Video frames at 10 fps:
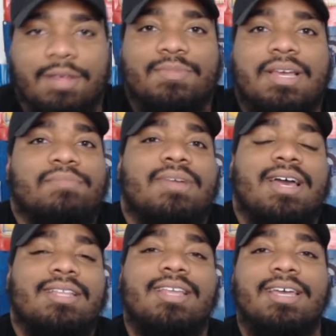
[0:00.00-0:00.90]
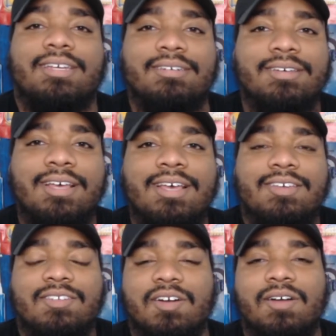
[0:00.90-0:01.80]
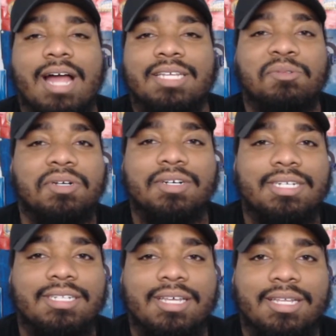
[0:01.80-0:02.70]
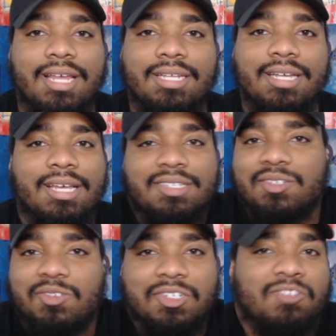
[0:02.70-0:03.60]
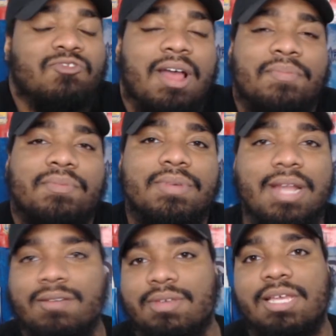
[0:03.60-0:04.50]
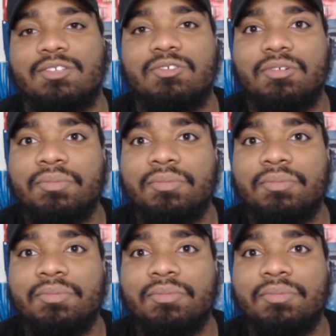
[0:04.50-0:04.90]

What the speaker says: I mean, I'm not like, you know, Hollywood or anything like that, so just drop them and I'll answer